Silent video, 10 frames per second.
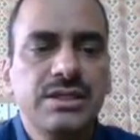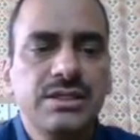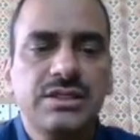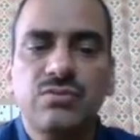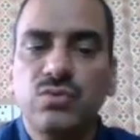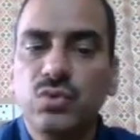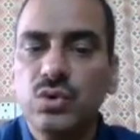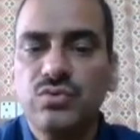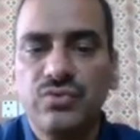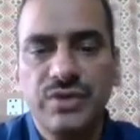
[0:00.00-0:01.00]
The
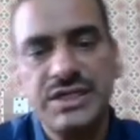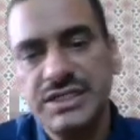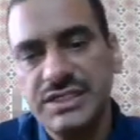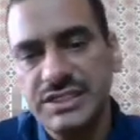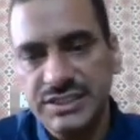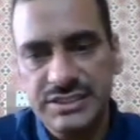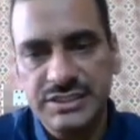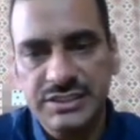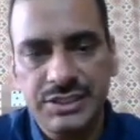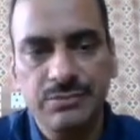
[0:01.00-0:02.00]
4 front teeth
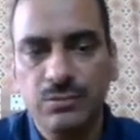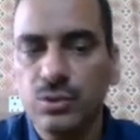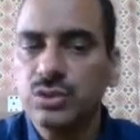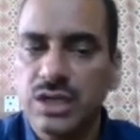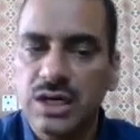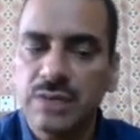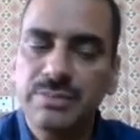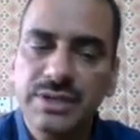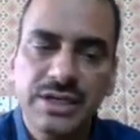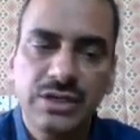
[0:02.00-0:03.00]
in both
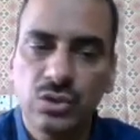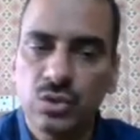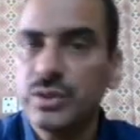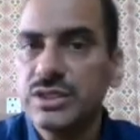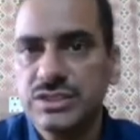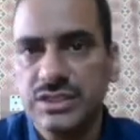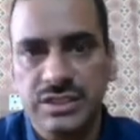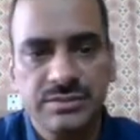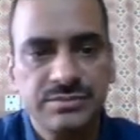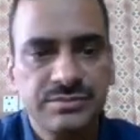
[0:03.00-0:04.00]
upper and lower
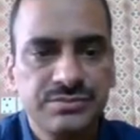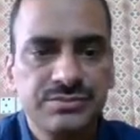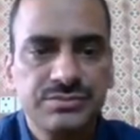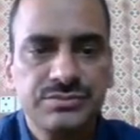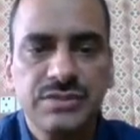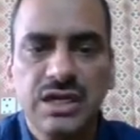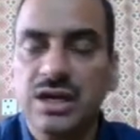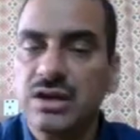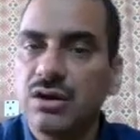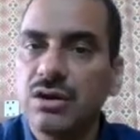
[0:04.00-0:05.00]
jaw are
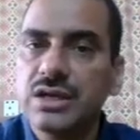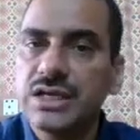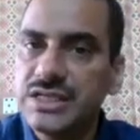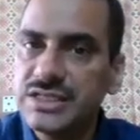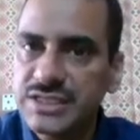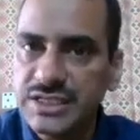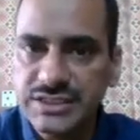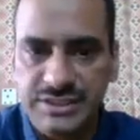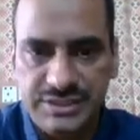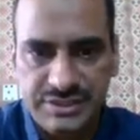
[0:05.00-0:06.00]
called
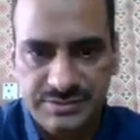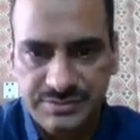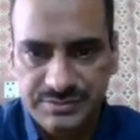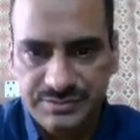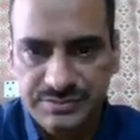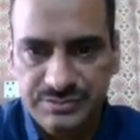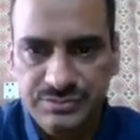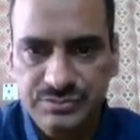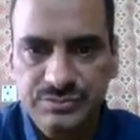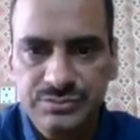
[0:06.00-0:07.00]
incisors.
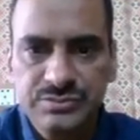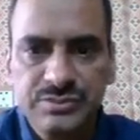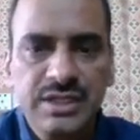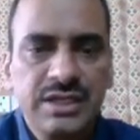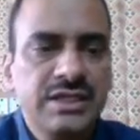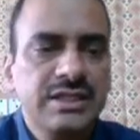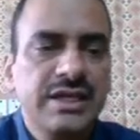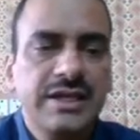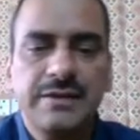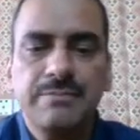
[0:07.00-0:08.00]

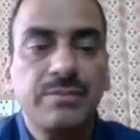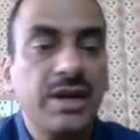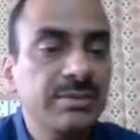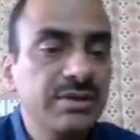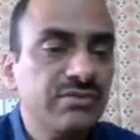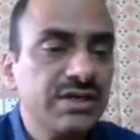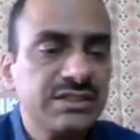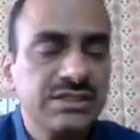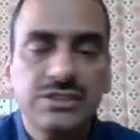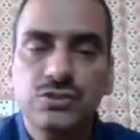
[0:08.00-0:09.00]
Their primary
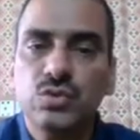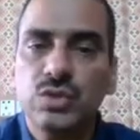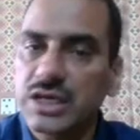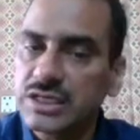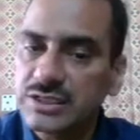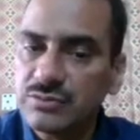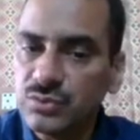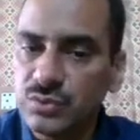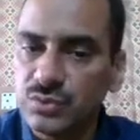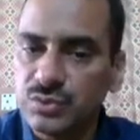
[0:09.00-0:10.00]
function is to cut the
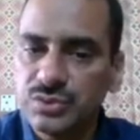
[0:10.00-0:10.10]
food.